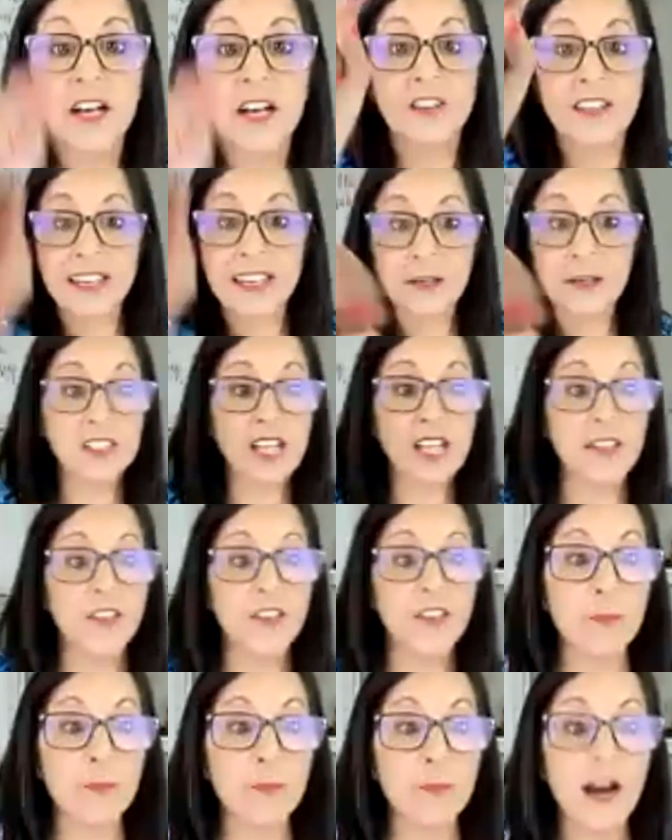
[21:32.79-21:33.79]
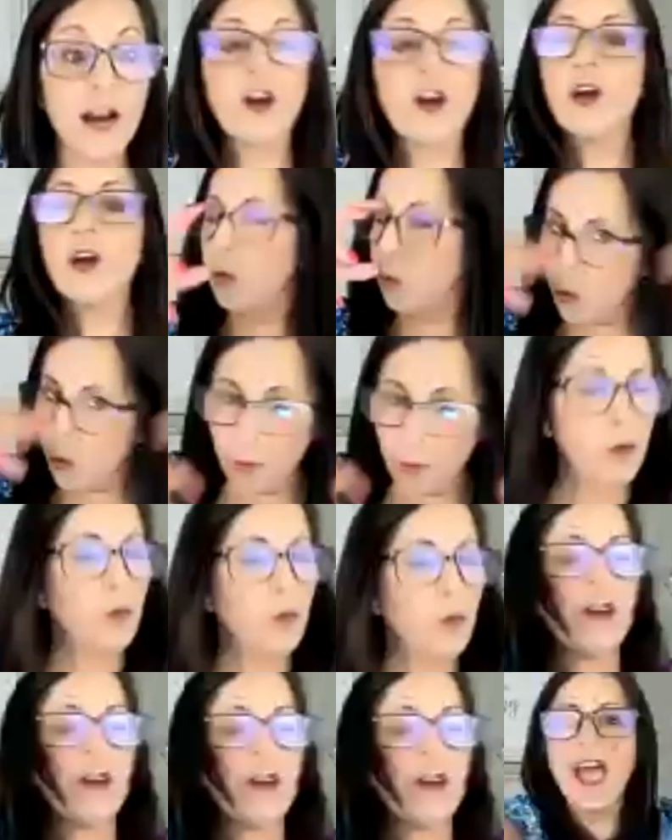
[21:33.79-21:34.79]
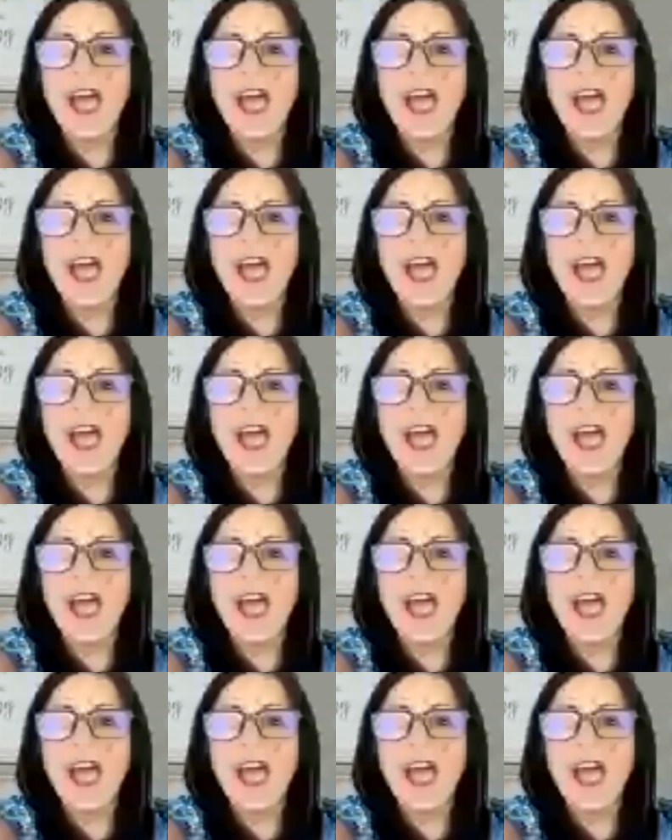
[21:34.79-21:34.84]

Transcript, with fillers: Kim's on there in prayer w- with